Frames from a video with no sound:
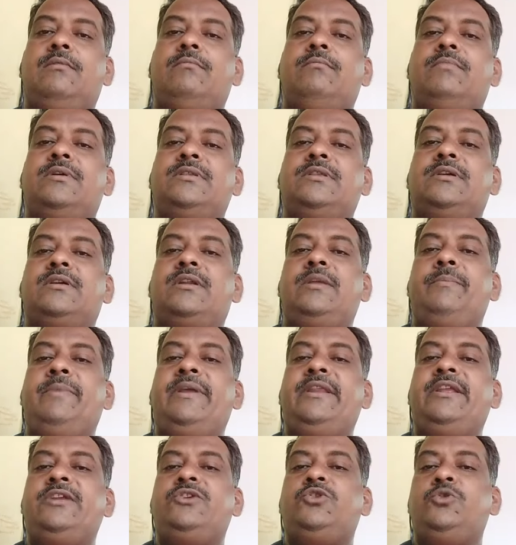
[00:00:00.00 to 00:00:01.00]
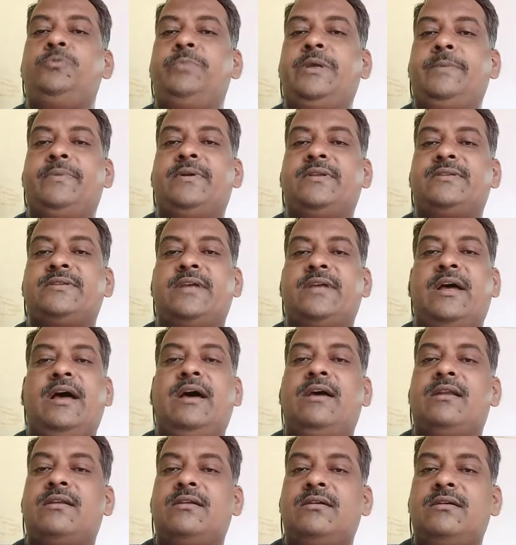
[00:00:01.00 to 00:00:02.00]
but the remaining two papers
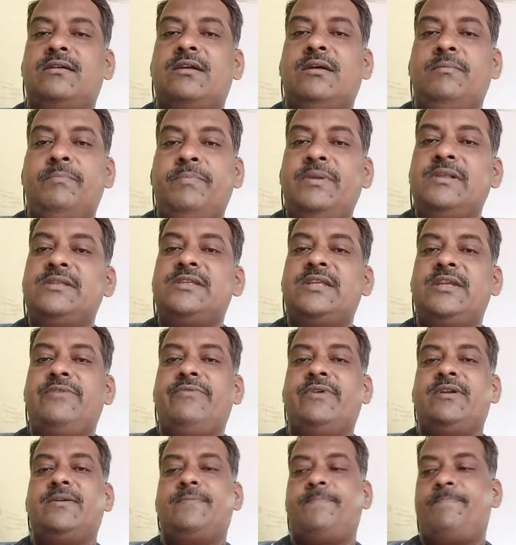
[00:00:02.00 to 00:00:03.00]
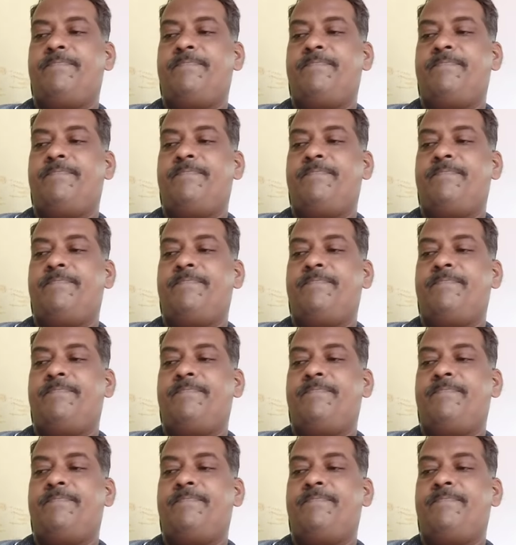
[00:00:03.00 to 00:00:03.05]
are compulsory one.